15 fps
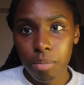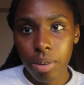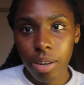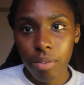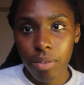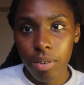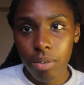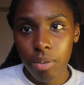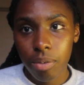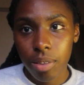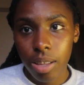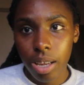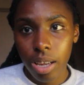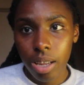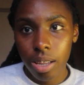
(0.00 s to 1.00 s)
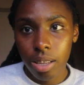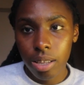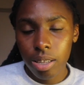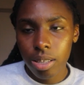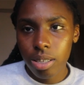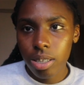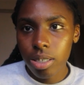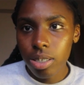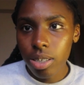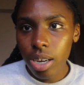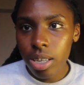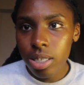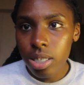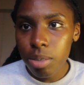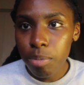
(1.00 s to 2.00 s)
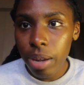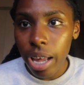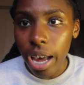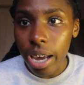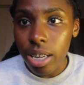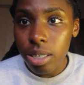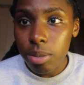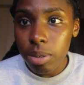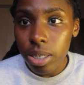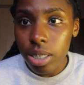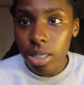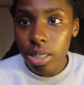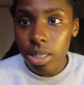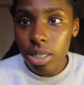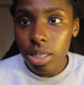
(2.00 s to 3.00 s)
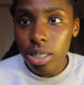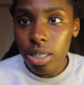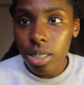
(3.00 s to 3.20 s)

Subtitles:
benefit from that. Did you guys see my eye twitch?